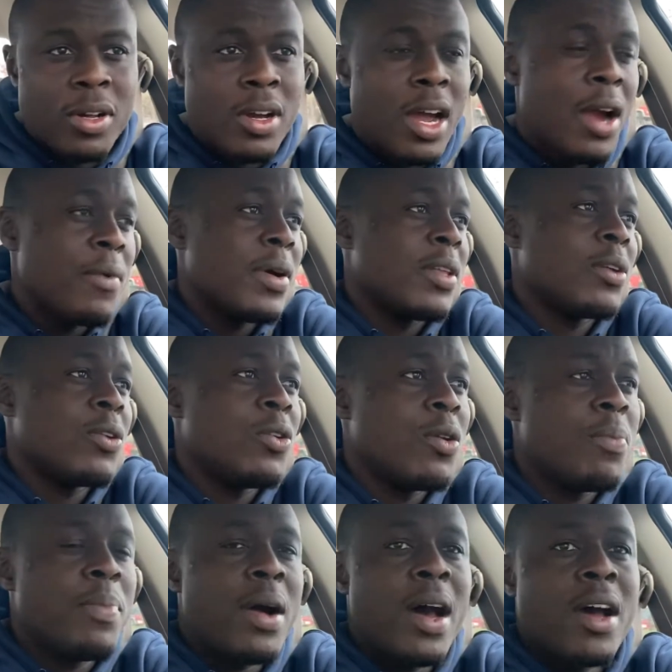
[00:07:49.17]
I'd rather go
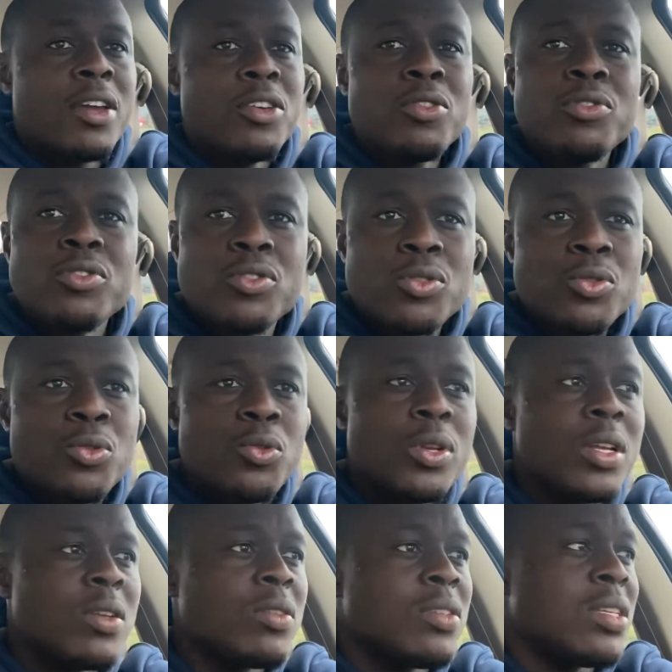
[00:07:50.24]
and buy a used tool
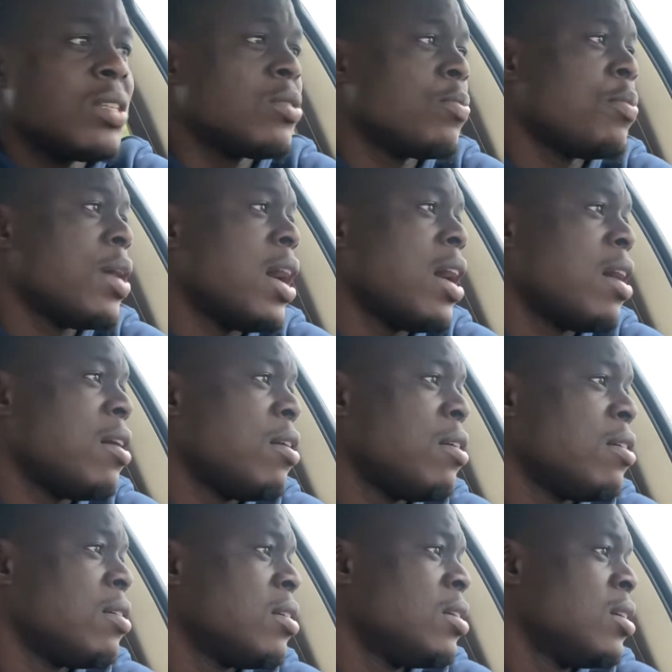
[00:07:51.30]
than to
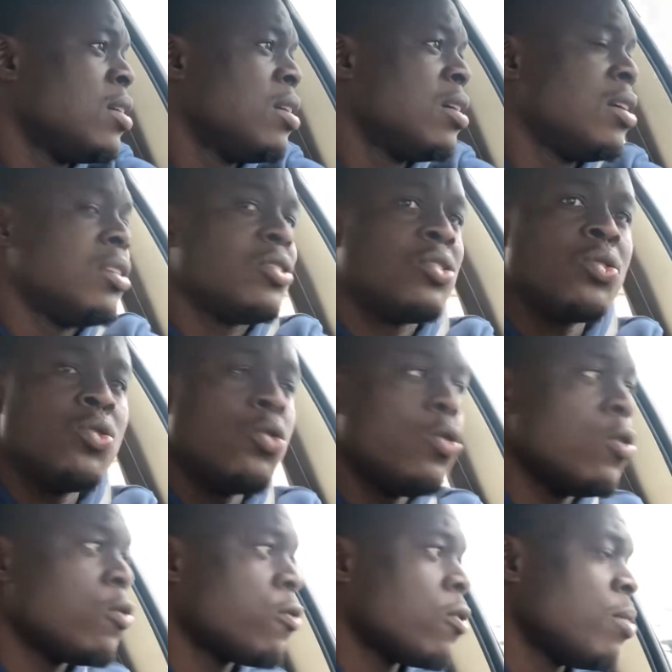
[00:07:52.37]
buy a
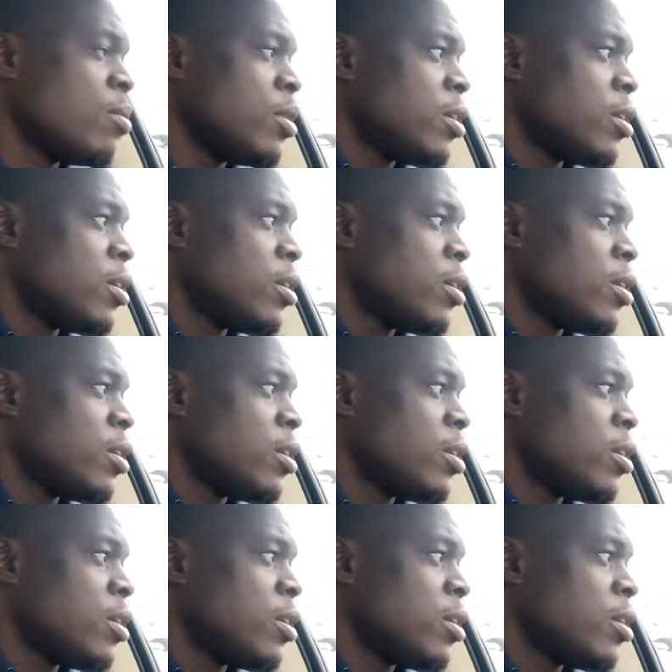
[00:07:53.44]
tool from